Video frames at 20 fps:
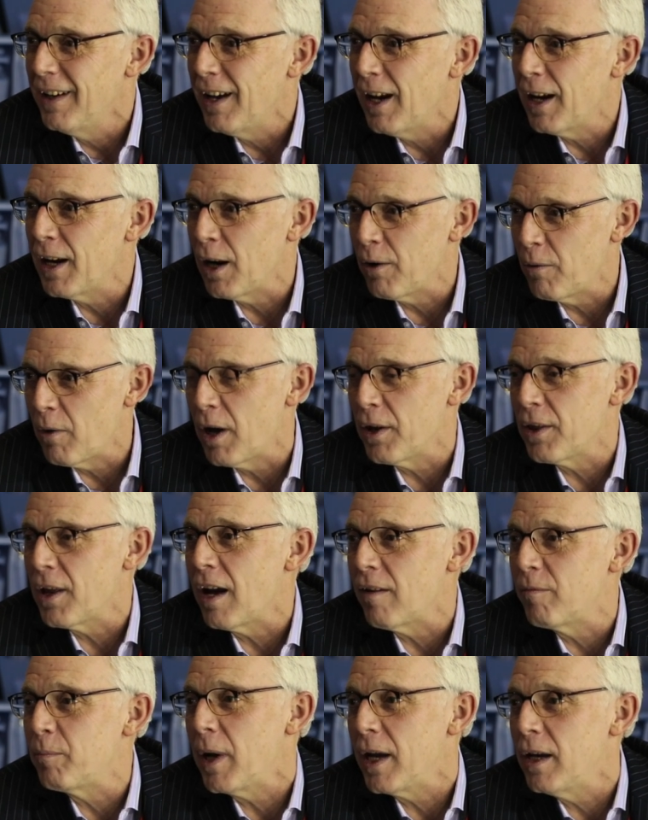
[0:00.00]
And I'd rather
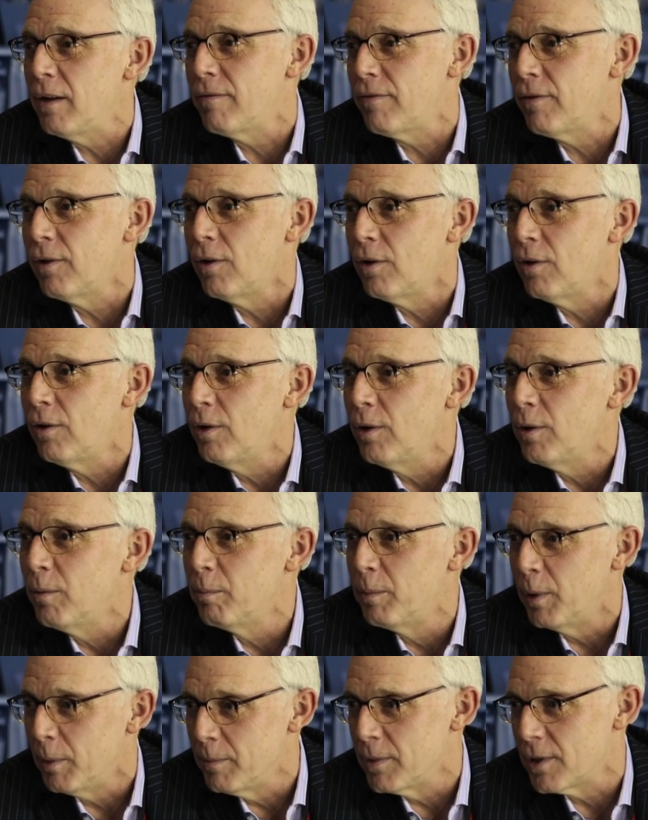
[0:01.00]
have paid for
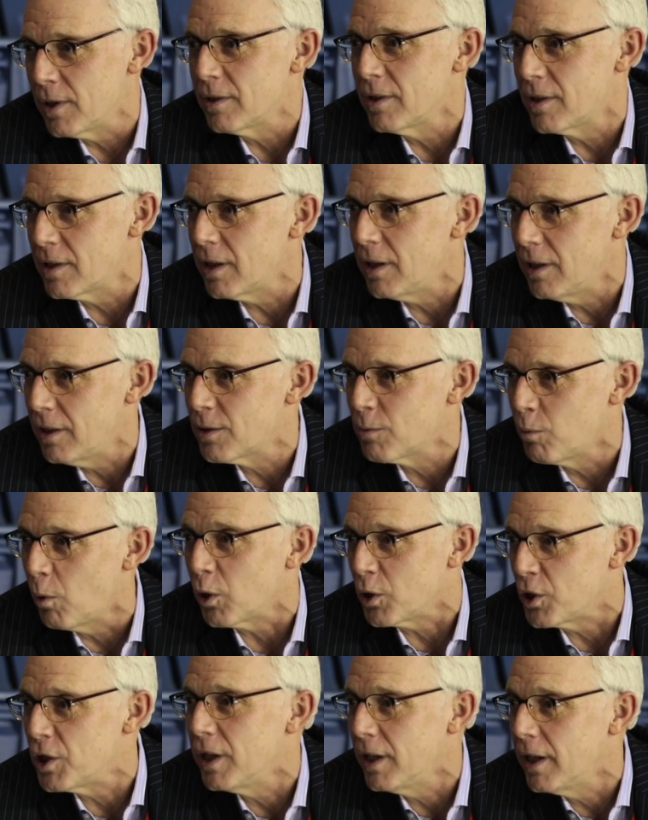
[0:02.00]
bums on seats
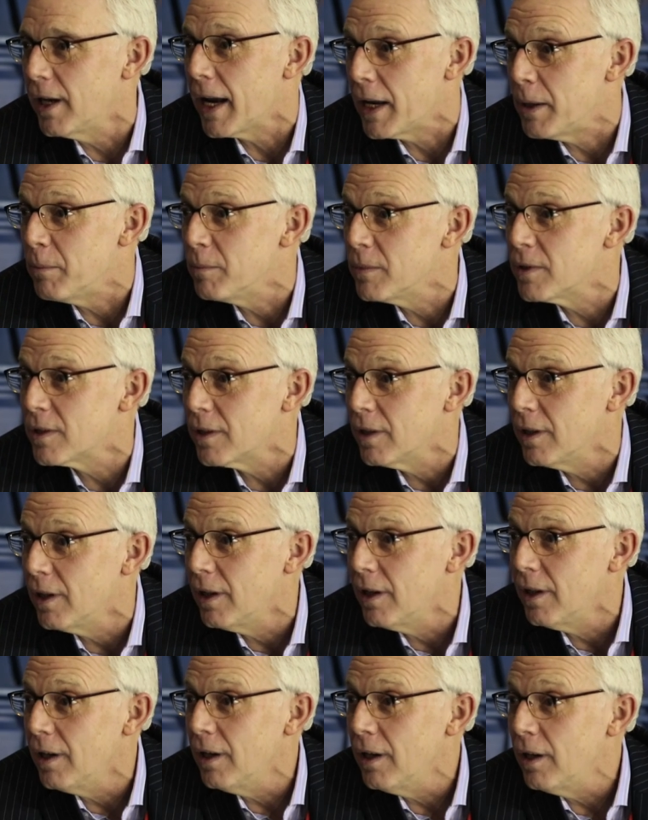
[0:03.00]
watching games
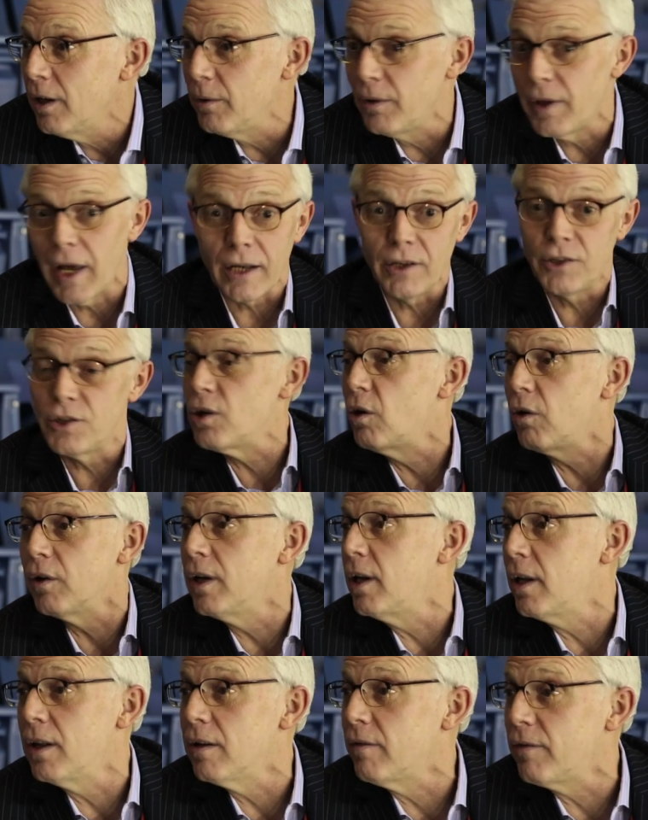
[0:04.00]
who then
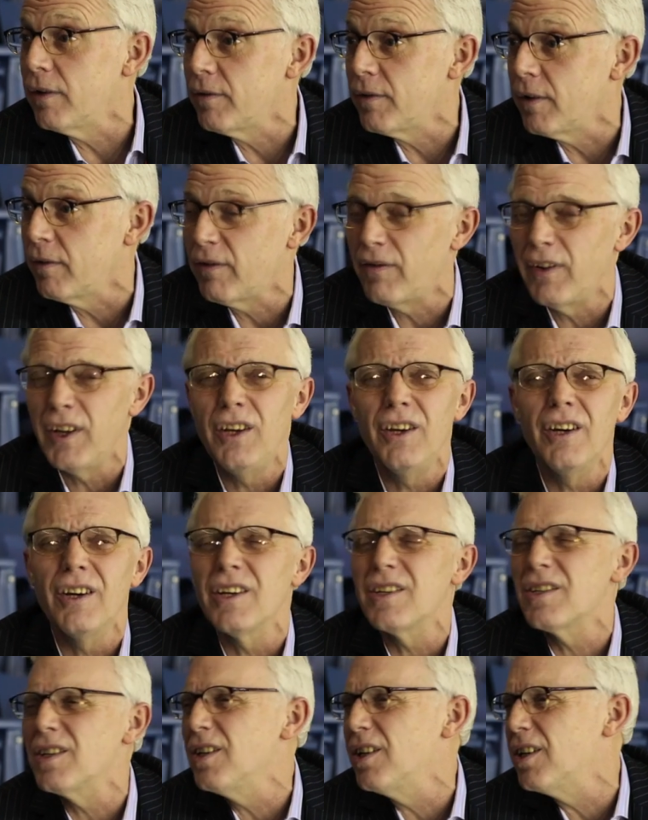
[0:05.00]
joined in the 50. For
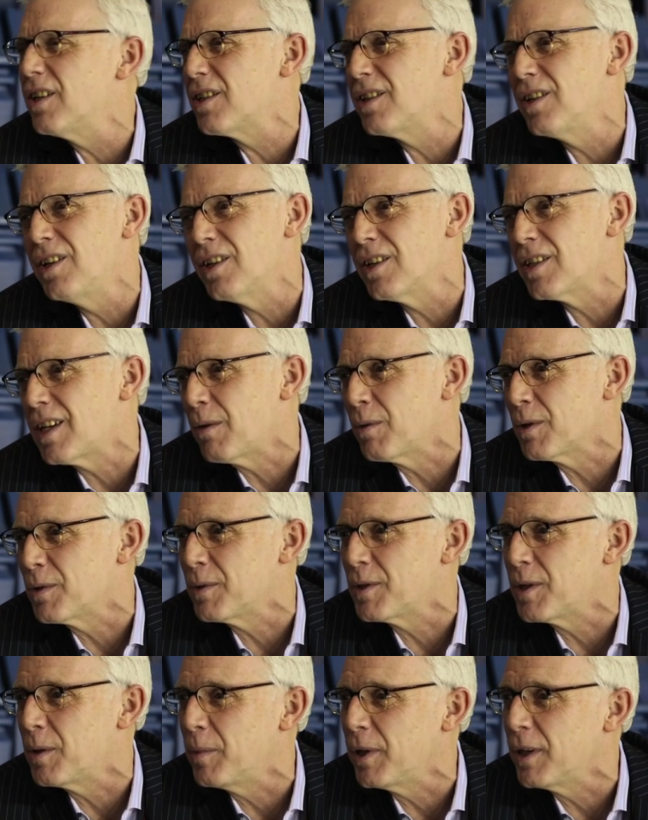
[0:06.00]
years and years and years, ours
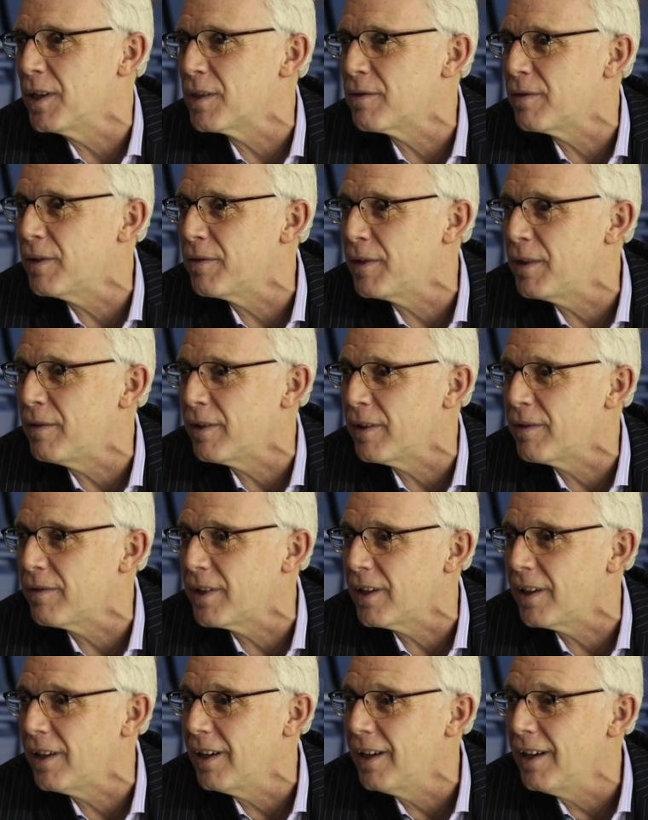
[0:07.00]
was the biggest
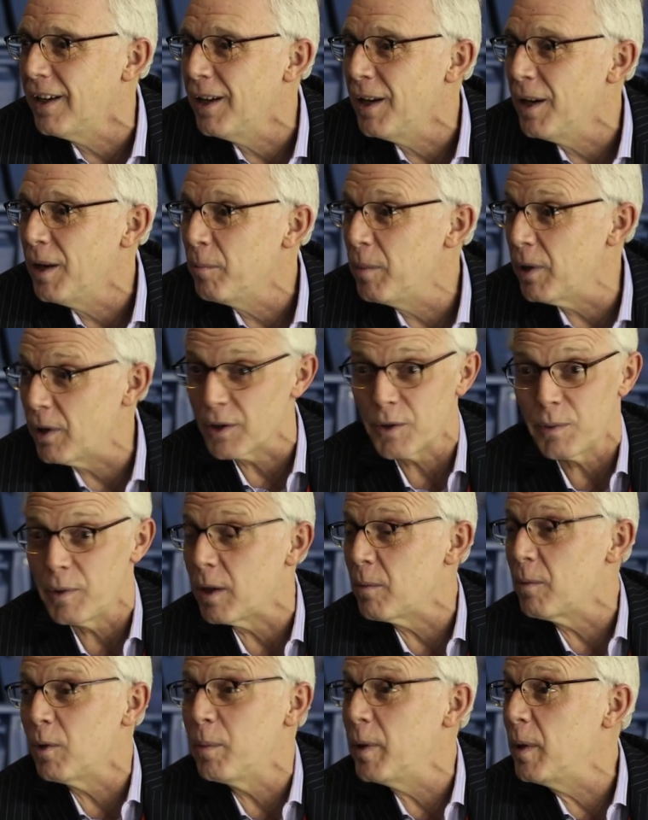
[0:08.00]
50-50 because we
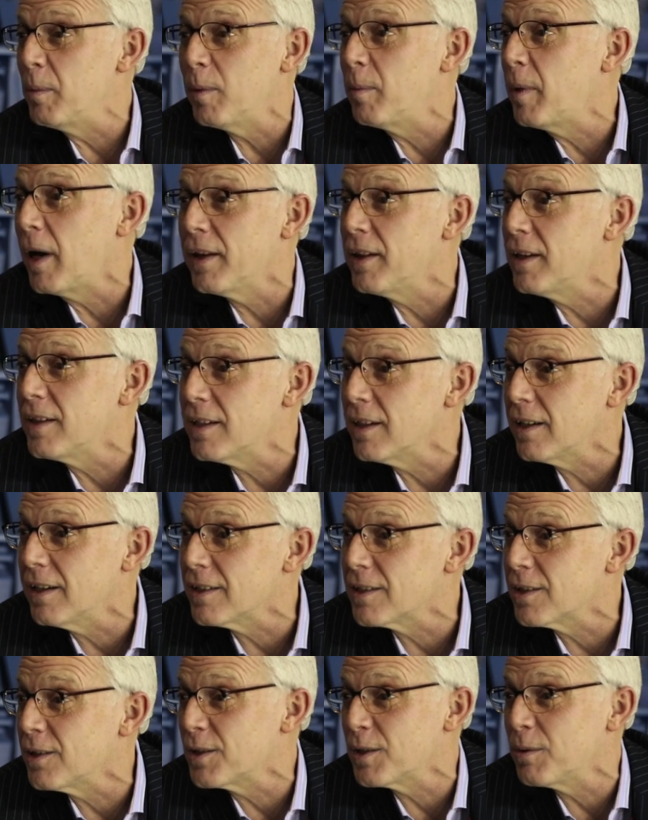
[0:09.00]
had more people buying the
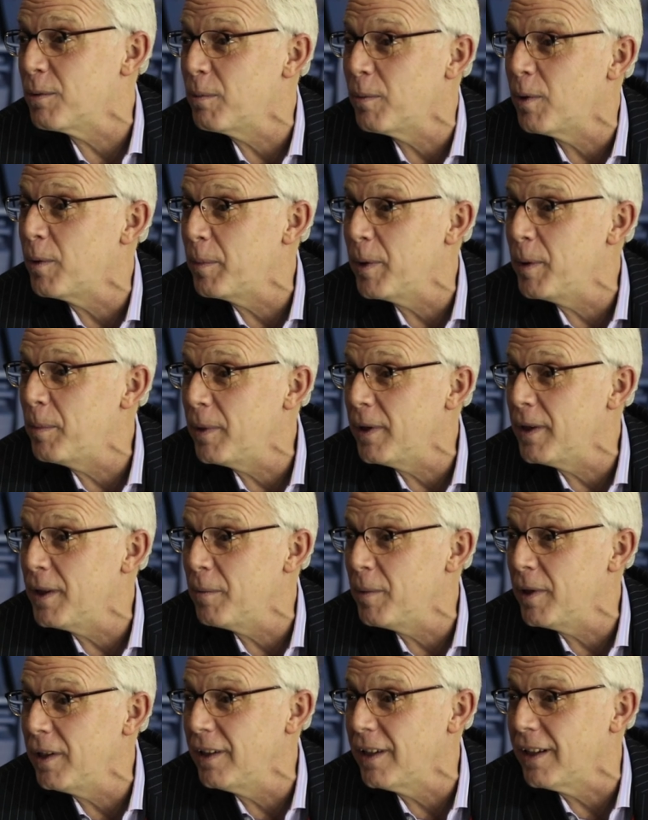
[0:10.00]
tickets because there were more people in
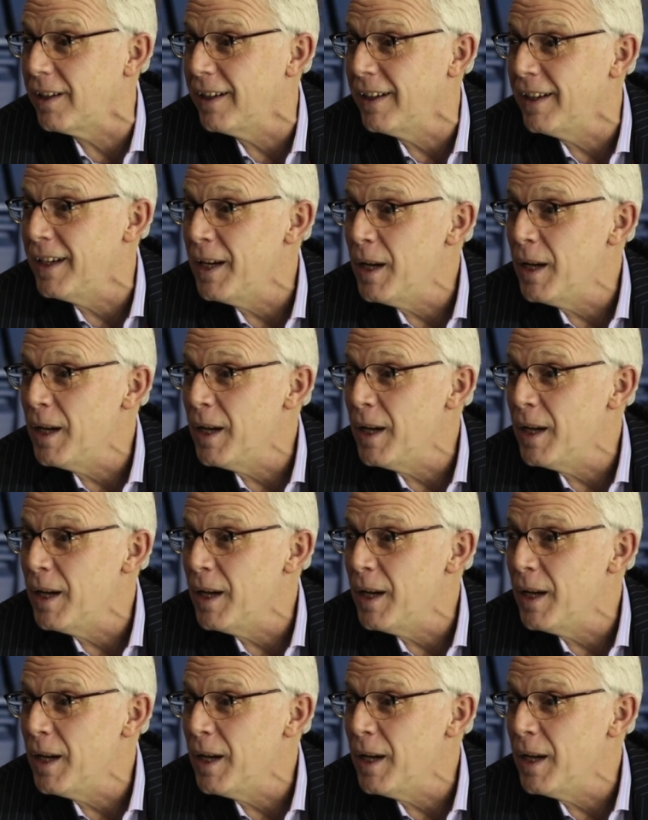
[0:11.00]
the building.